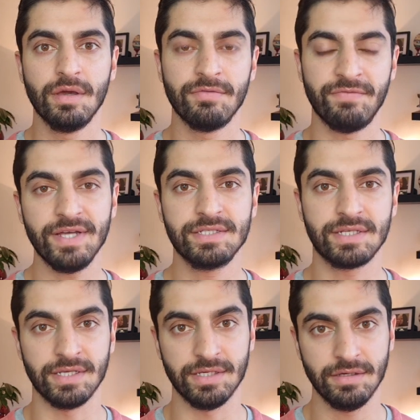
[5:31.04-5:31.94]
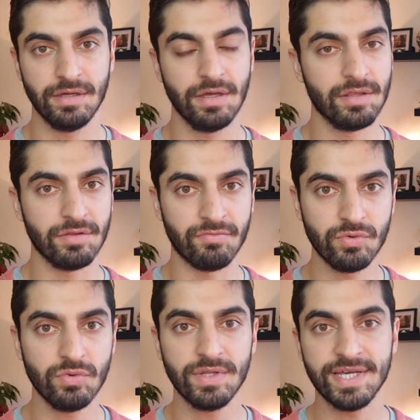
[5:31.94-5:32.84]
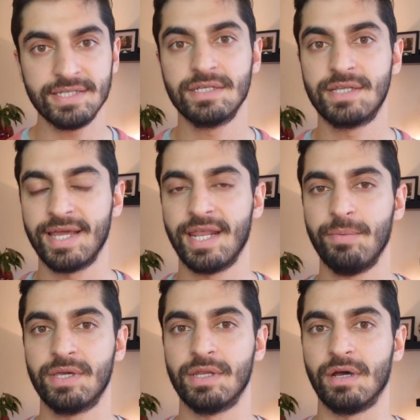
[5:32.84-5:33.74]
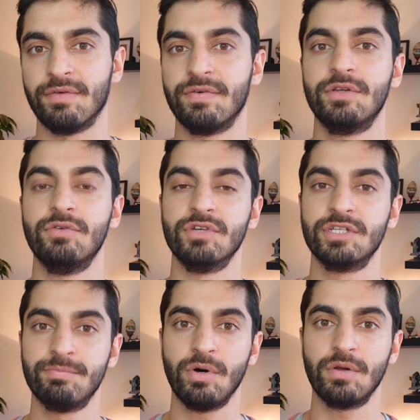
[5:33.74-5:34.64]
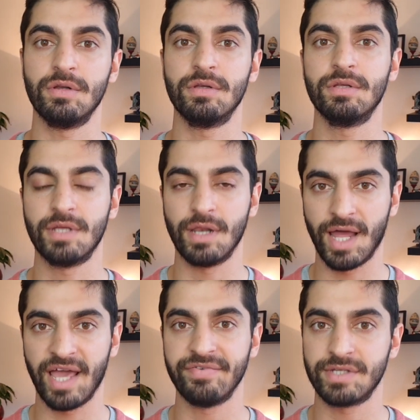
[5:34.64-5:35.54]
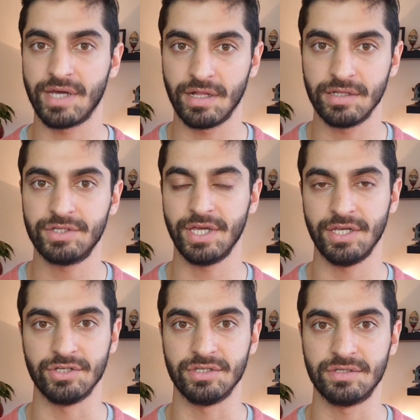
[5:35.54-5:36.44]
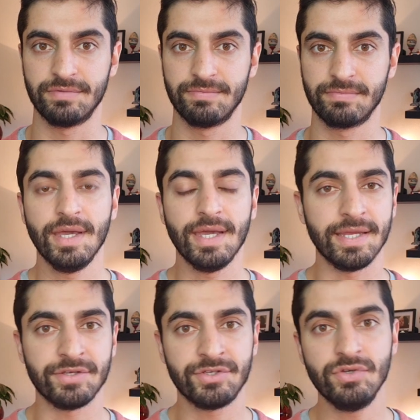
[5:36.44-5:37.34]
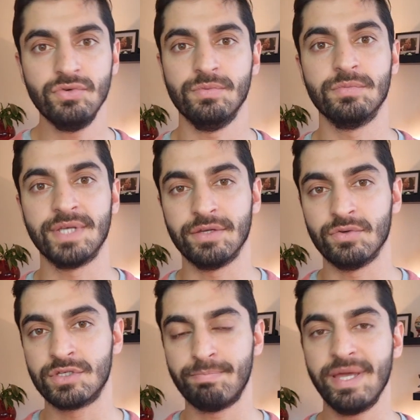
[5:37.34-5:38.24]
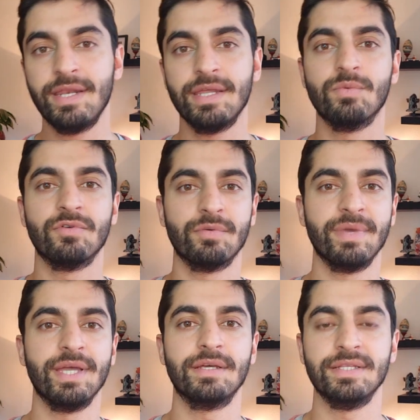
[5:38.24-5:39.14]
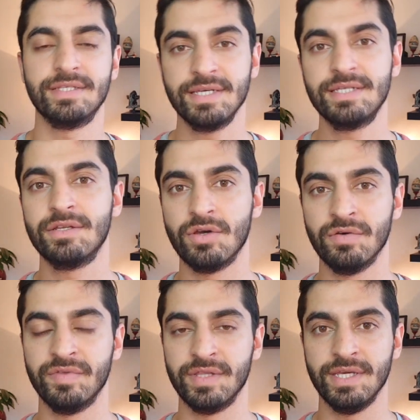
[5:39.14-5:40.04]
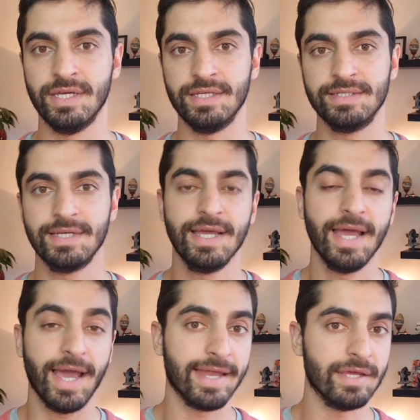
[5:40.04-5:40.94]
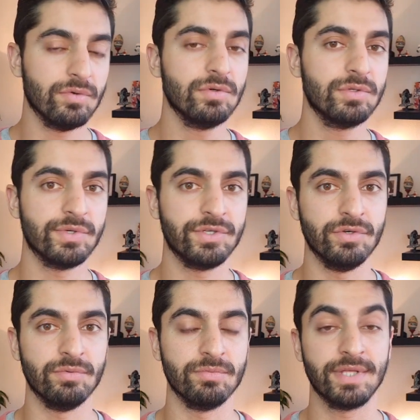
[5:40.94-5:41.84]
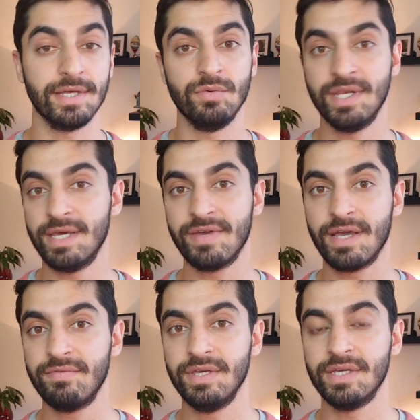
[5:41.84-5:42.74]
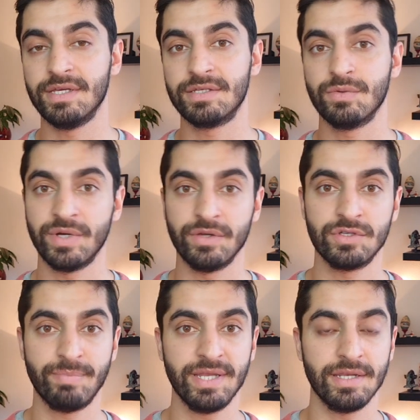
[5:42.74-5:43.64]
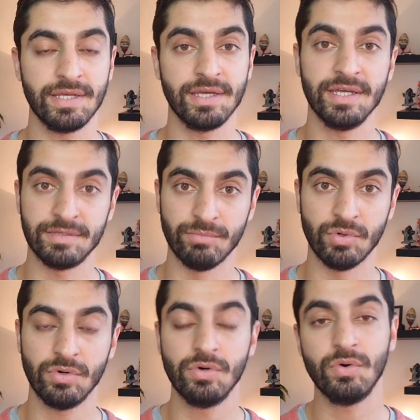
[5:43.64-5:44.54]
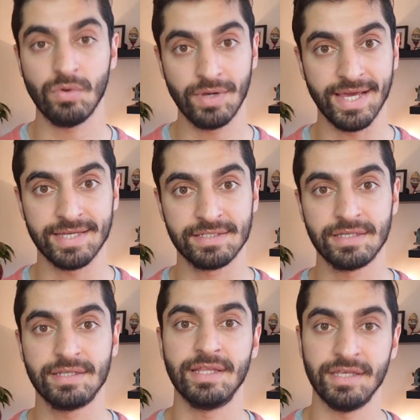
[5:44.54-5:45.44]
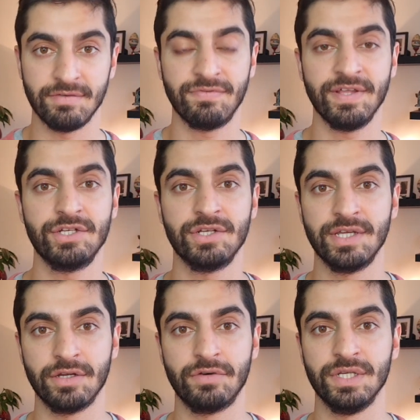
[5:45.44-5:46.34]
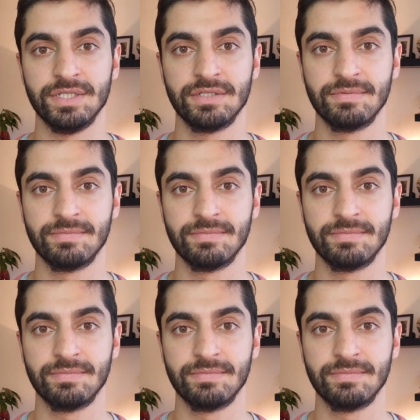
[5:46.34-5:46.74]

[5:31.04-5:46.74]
Firstly, the rule isn't dynamic enough to respond to lifestyle changes. It assumes that your spending will remain consistent over the years, and it also assumes that you never have years where your spending is more or less than the inflation increase.